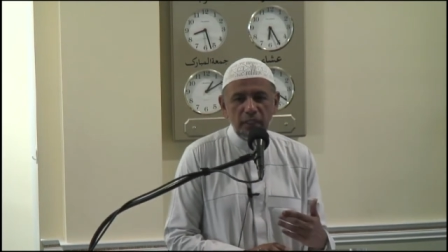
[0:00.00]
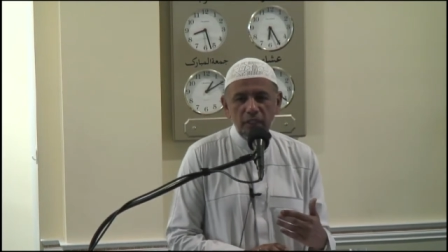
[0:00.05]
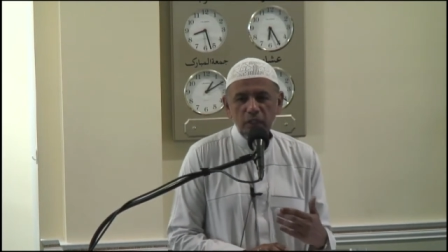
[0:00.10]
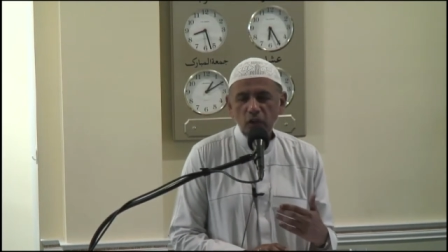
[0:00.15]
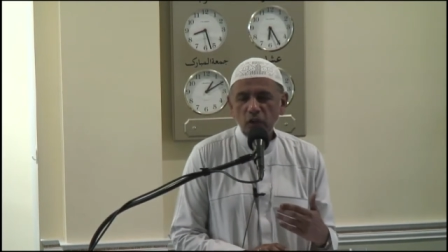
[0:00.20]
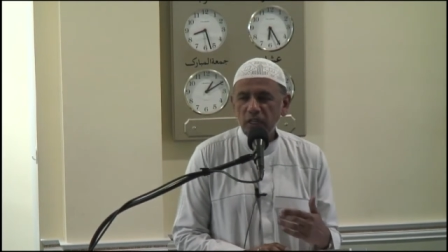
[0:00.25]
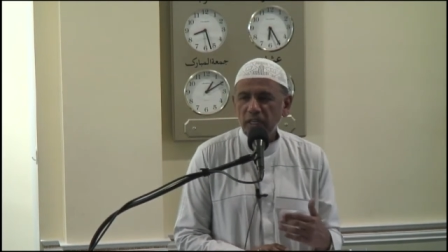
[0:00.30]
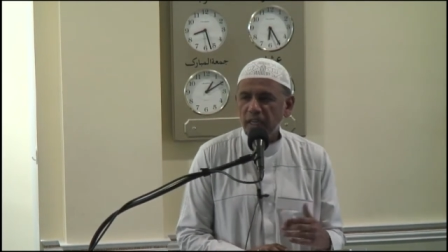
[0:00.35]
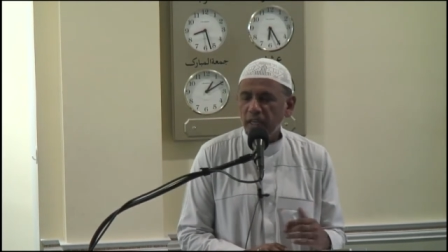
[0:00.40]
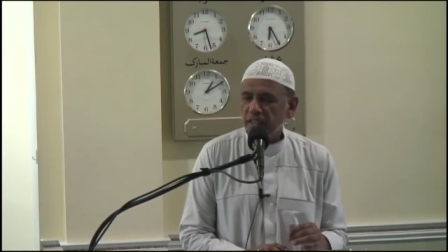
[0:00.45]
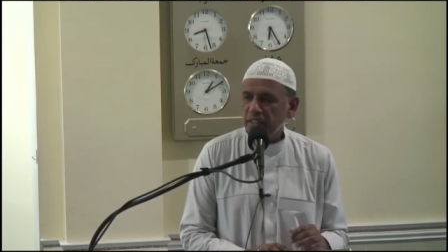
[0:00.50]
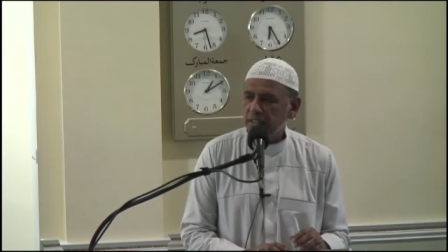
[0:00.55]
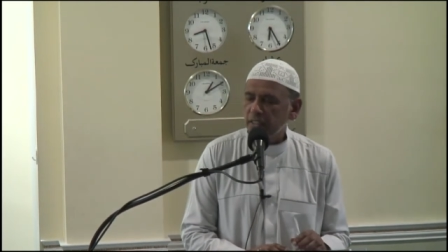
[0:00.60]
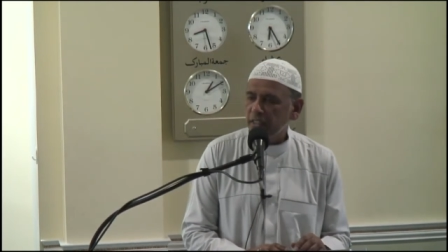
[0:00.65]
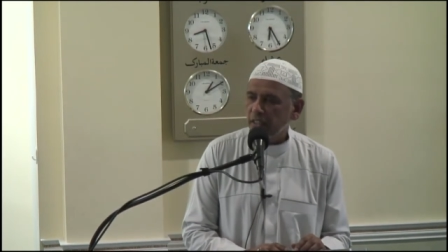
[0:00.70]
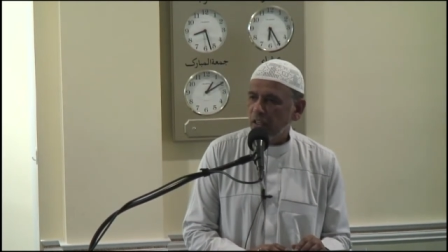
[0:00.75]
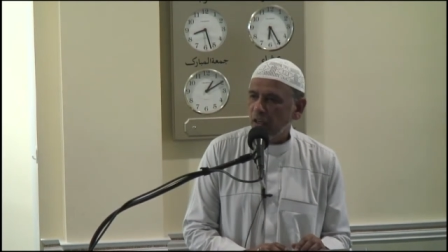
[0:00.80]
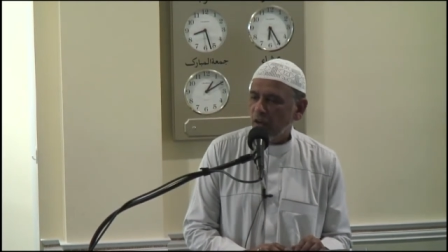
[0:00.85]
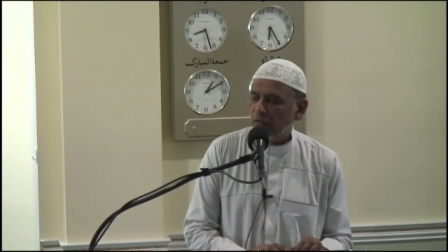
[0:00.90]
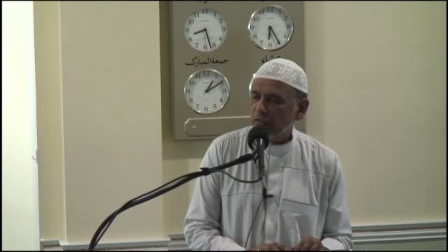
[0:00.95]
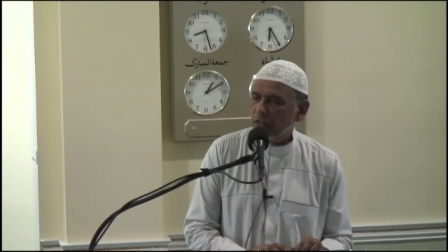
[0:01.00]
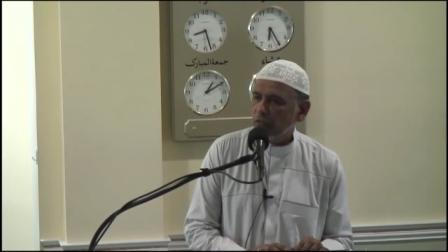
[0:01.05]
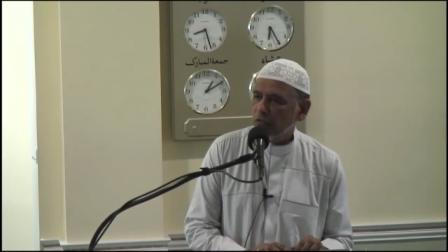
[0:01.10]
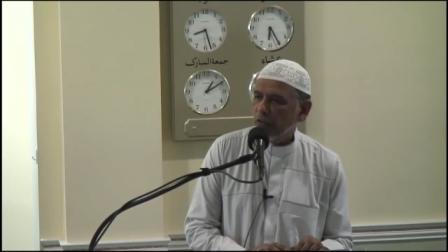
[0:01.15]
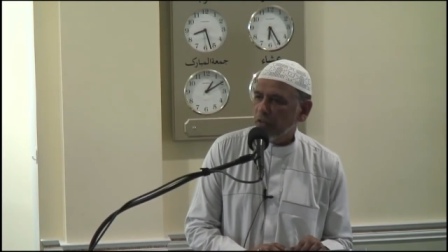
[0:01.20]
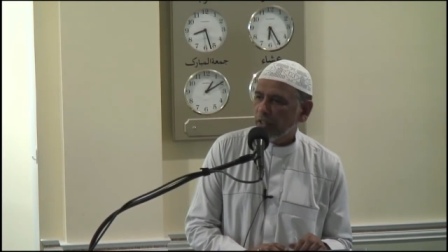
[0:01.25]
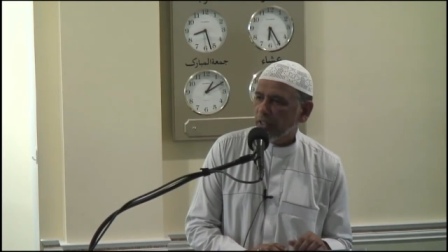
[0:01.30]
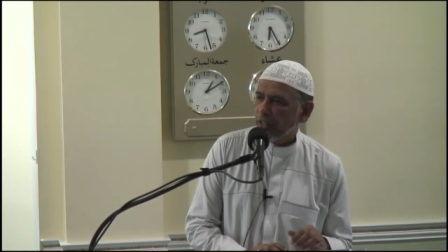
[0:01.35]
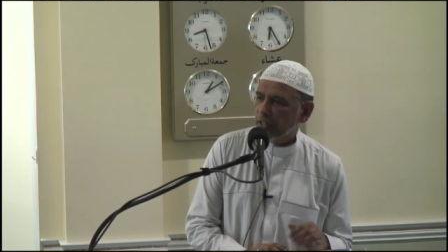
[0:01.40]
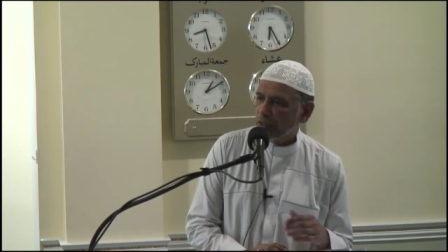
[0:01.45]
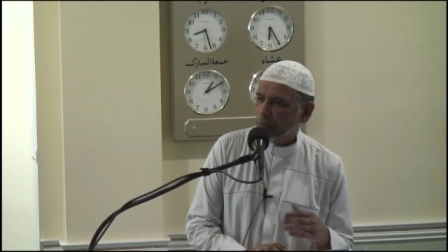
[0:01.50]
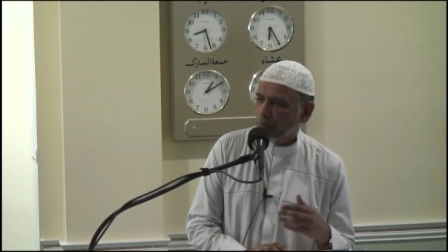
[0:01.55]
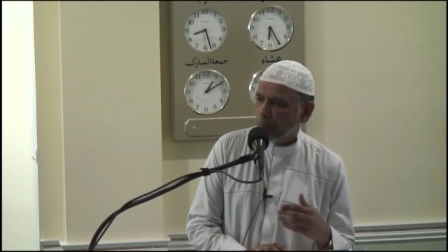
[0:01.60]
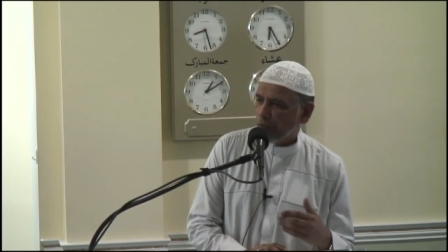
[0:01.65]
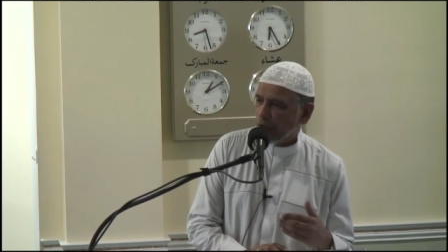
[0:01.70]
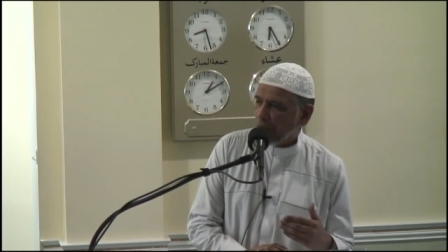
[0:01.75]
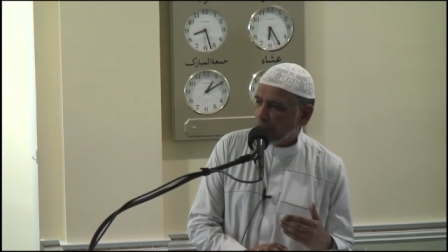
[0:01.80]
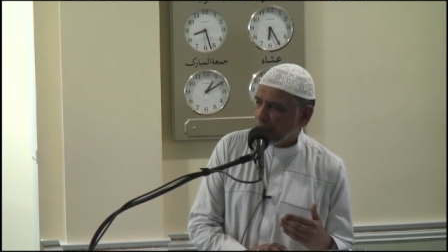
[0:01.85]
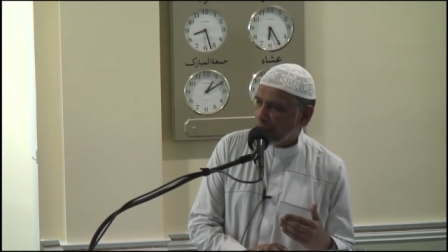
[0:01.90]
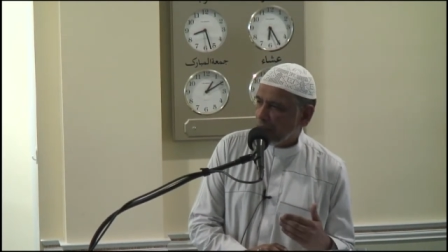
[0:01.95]
and unless he loves for his
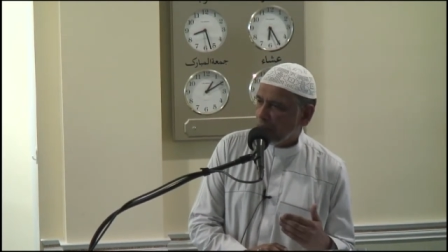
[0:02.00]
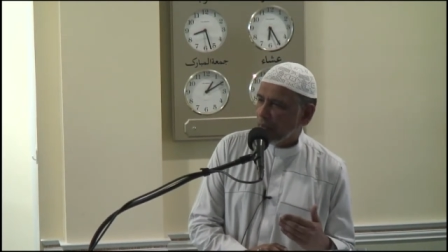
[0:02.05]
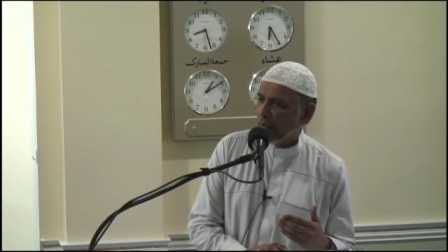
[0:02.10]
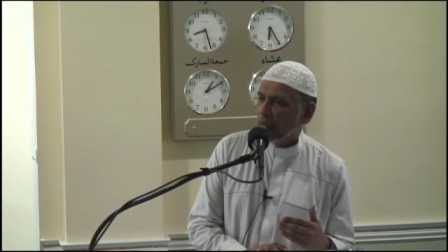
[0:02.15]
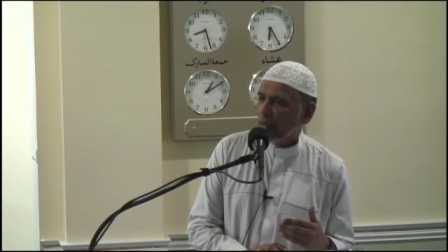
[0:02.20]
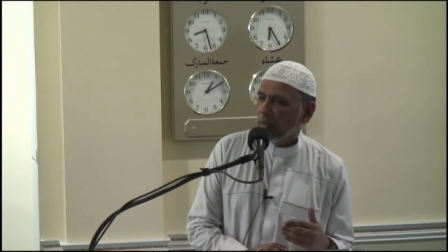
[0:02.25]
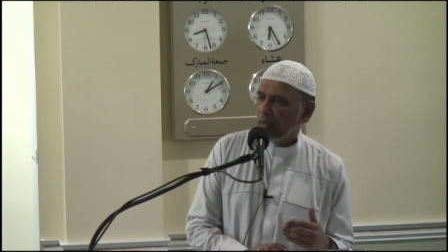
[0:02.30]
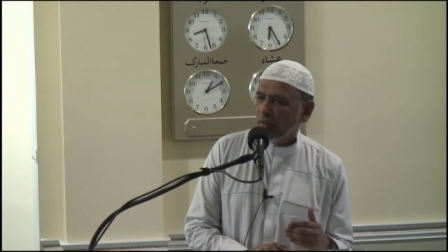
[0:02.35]
brother